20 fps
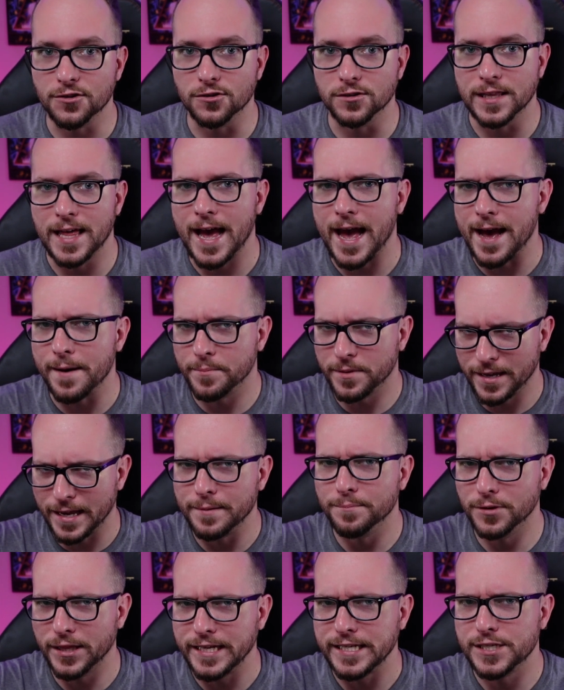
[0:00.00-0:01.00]
lap and
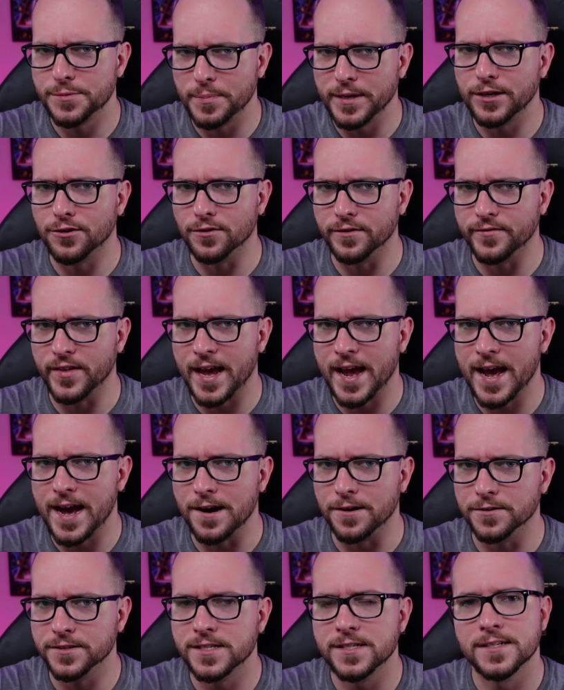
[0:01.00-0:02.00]
play Speaker of the
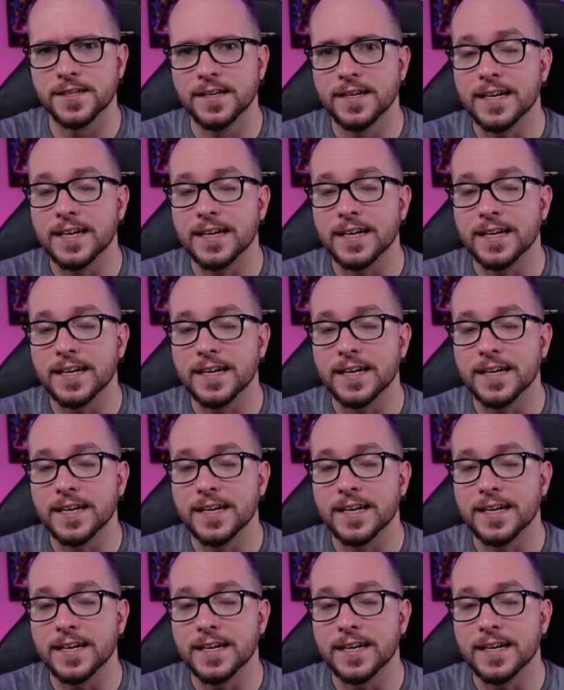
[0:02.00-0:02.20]
House,